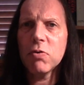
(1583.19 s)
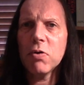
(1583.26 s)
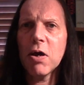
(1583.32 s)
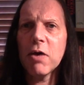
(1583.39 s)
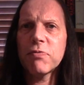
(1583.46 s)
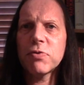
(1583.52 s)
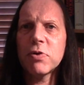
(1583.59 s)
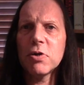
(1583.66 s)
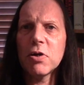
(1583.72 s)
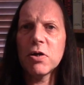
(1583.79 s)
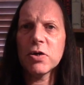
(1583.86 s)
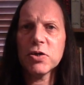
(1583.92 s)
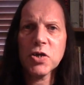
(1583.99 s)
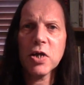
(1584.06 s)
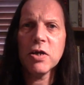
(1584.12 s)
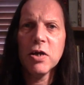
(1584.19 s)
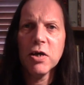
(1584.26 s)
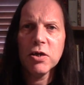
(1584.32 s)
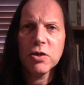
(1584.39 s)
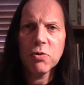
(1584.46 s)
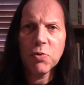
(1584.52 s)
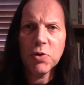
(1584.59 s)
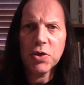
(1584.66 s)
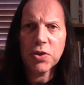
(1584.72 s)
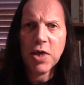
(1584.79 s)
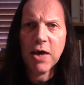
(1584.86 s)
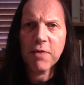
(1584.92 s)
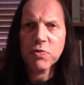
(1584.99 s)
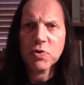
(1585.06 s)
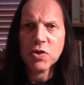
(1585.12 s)
You have to, like I said, you either
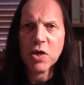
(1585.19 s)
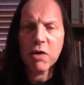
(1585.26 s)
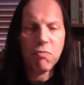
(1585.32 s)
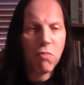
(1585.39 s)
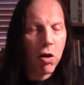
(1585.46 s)
have to say,